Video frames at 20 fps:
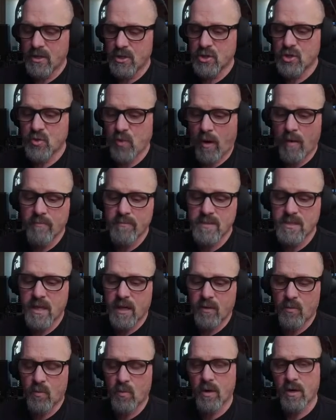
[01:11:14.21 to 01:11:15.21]
drums
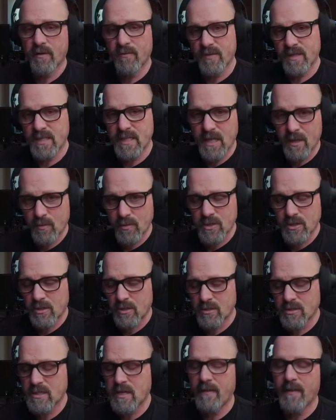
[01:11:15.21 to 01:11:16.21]
on one of the
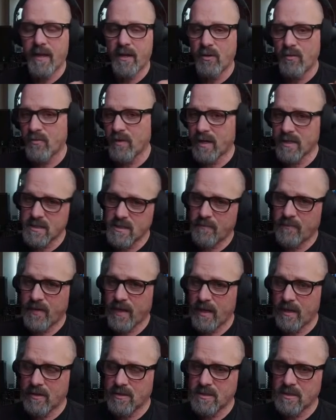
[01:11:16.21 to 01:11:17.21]
sequencers and then you've got
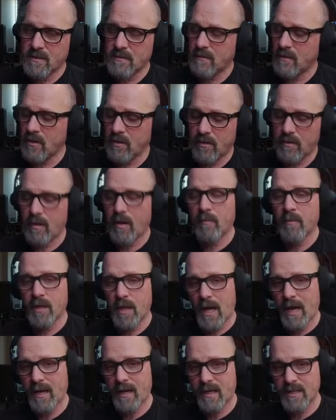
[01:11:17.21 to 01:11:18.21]
something else, a
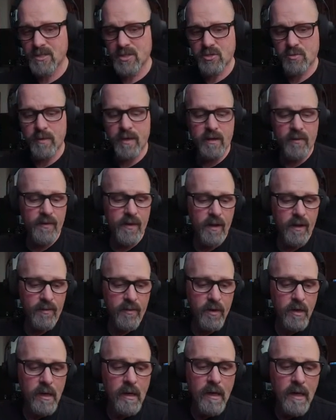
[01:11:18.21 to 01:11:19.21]
melodic instrument on the
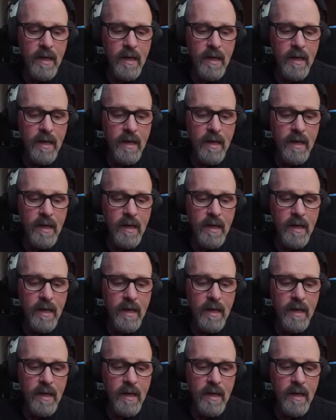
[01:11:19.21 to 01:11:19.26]
other.